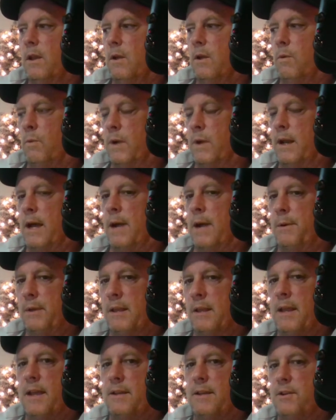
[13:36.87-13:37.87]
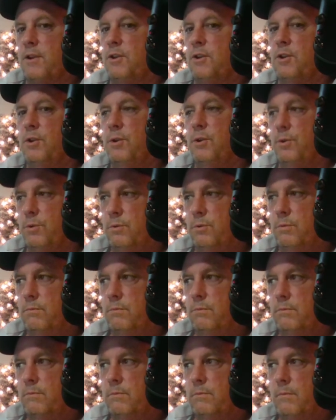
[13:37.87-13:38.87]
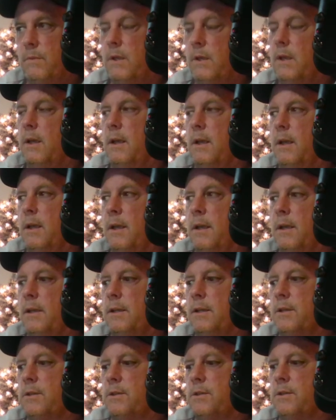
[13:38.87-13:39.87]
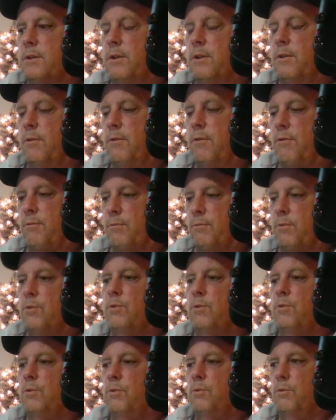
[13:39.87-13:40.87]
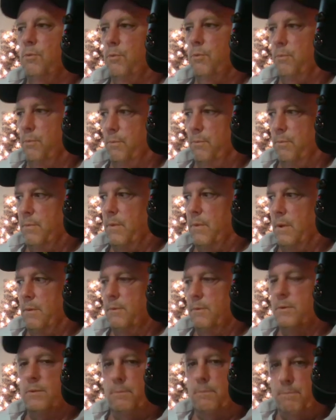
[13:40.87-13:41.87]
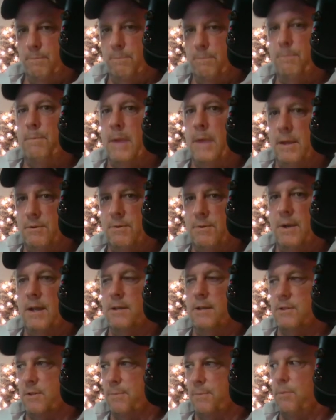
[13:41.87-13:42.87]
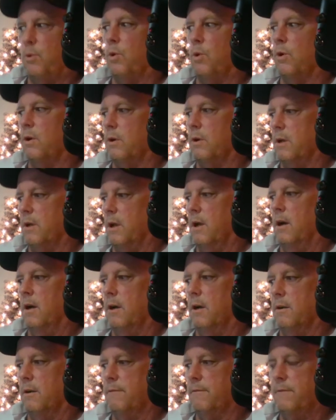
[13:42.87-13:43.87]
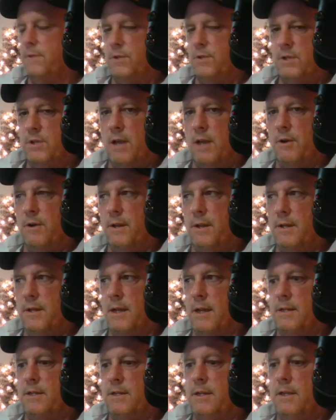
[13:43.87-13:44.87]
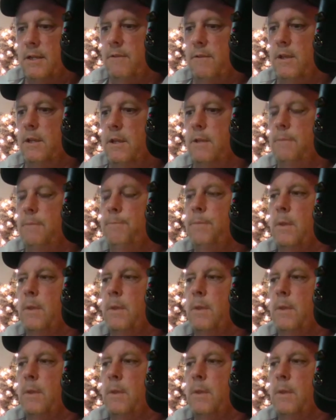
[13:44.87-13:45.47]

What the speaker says: what I would like to do is, through Patreon support of Shadownet.tv,